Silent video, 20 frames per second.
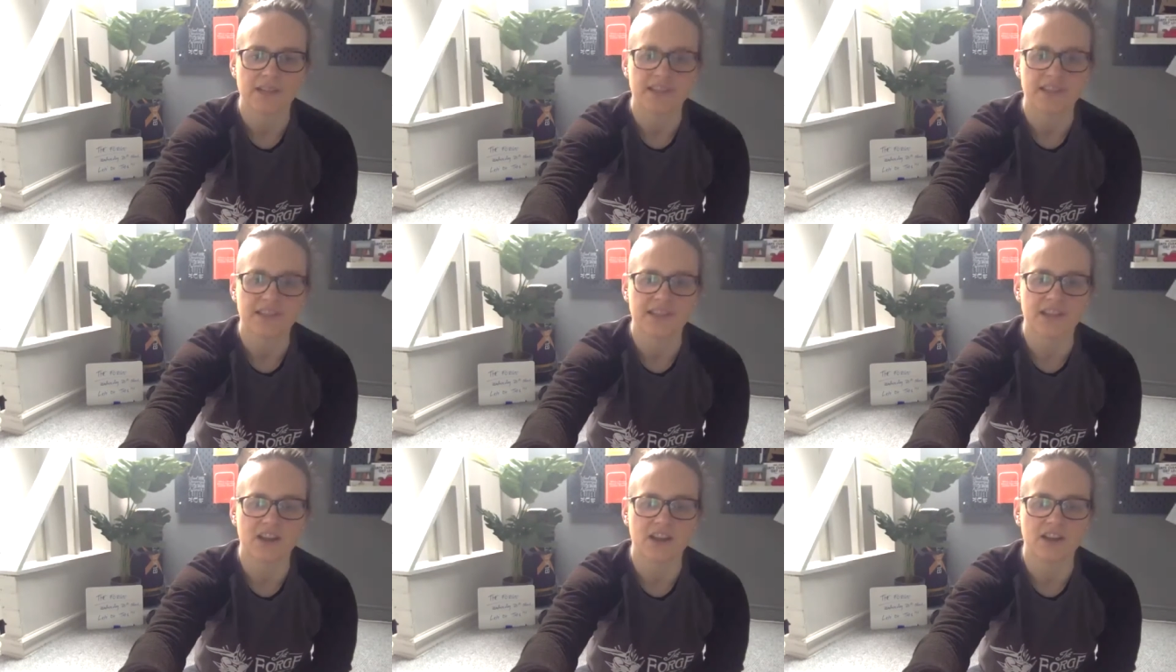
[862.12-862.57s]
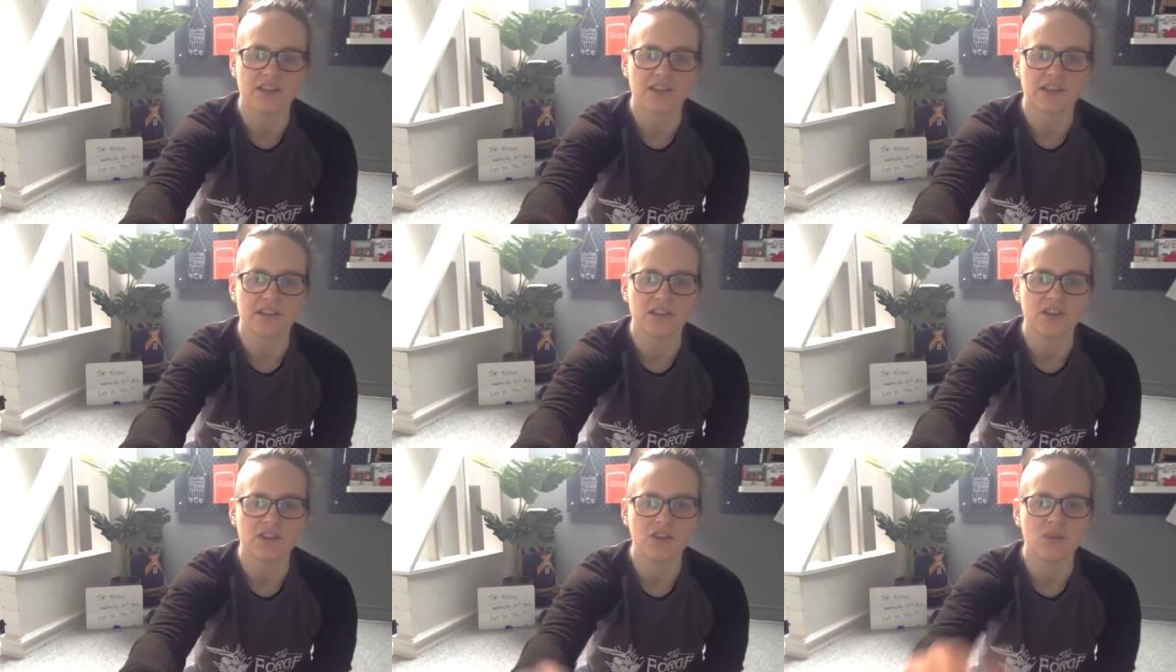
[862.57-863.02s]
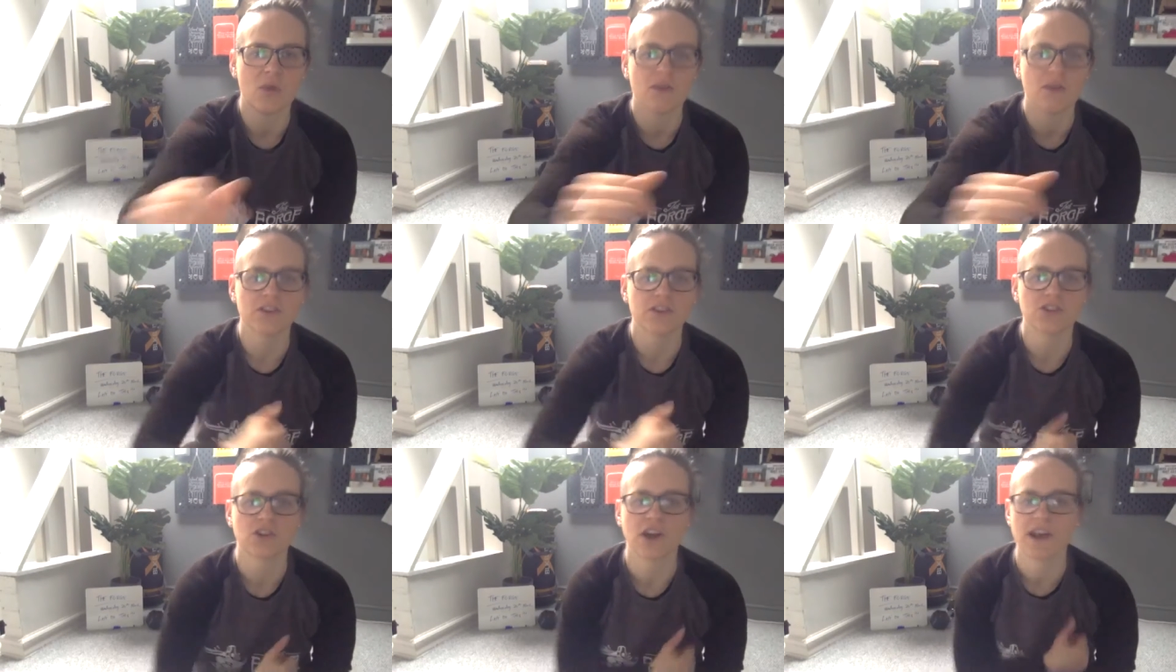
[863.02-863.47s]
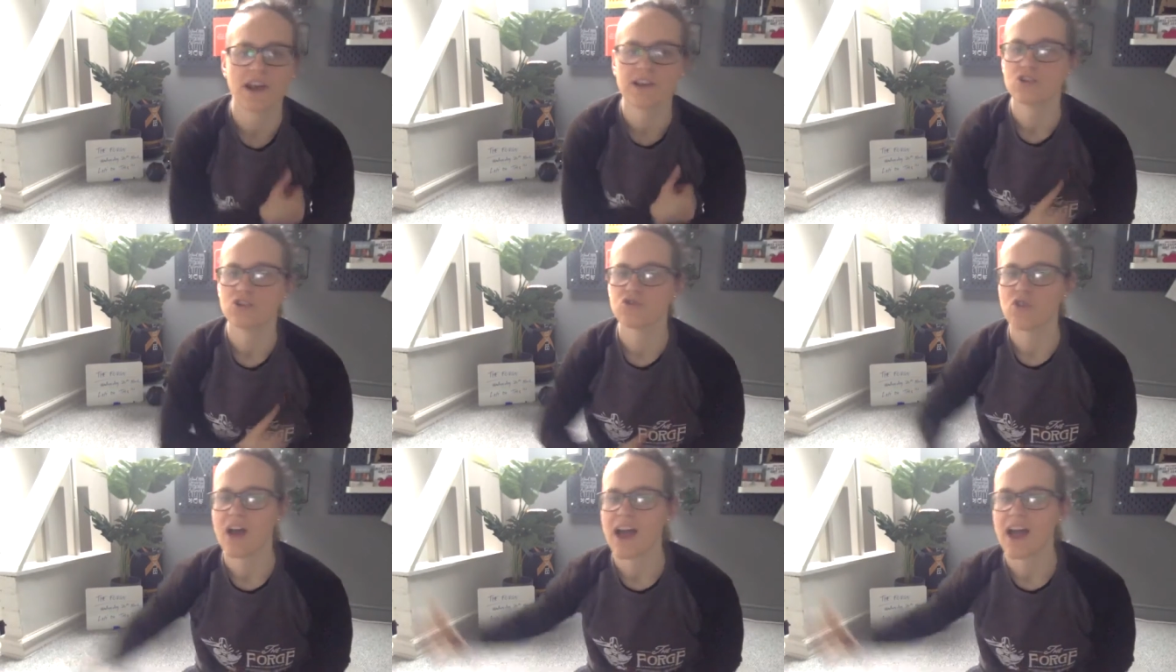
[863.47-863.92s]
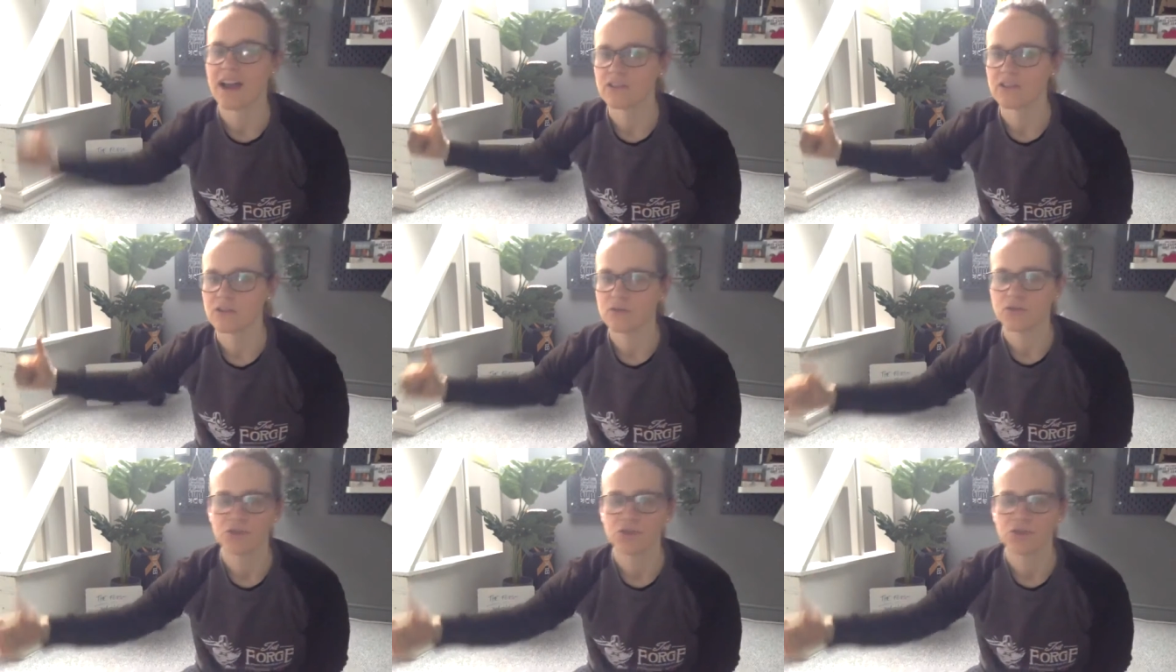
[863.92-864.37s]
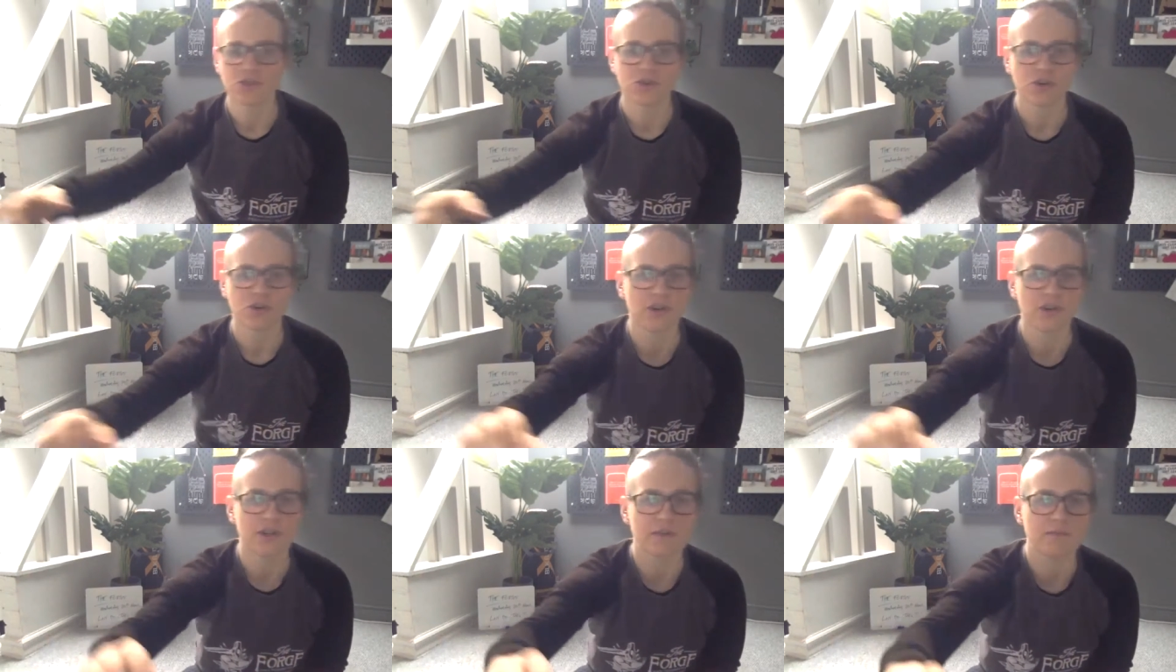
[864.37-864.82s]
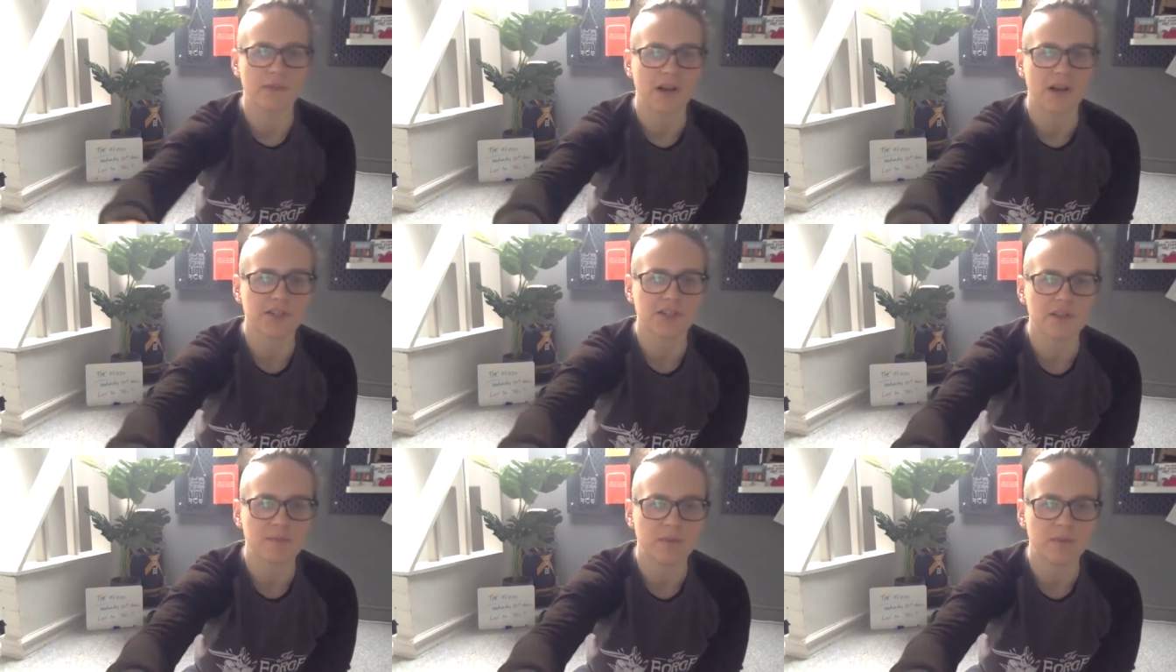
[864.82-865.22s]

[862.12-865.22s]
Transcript: it, Geraldine. You want to try and drag those through as much as